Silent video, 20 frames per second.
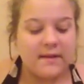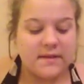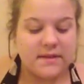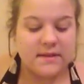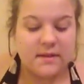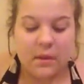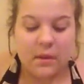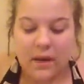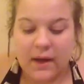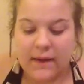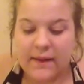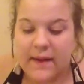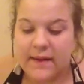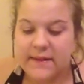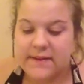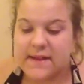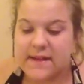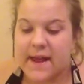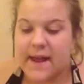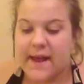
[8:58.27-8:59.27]
So on
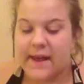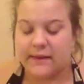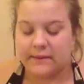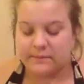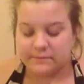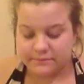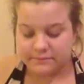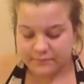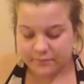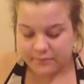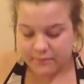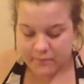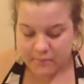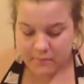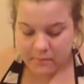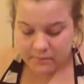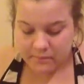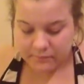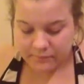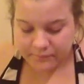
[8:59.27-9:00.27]
that day,
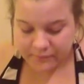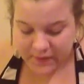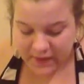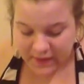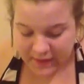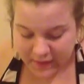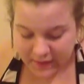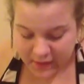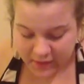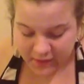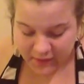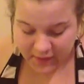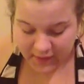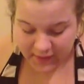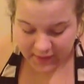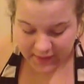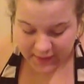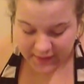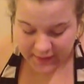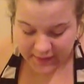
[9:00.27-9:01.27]
he
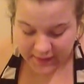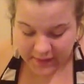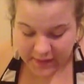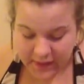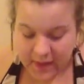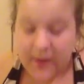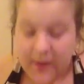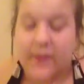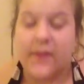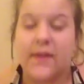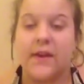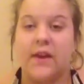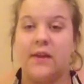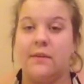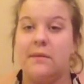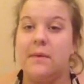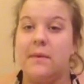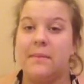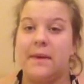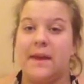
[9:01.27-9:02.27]
created the
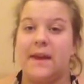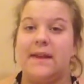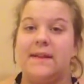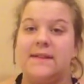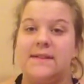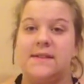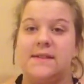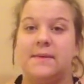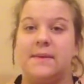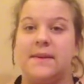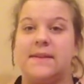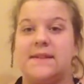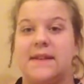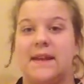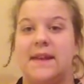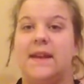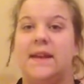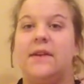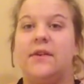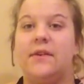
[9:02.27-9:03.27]
human beings. So
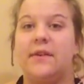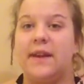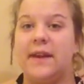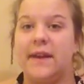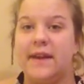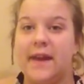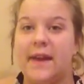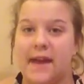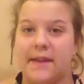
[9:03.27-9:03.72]
basically, he created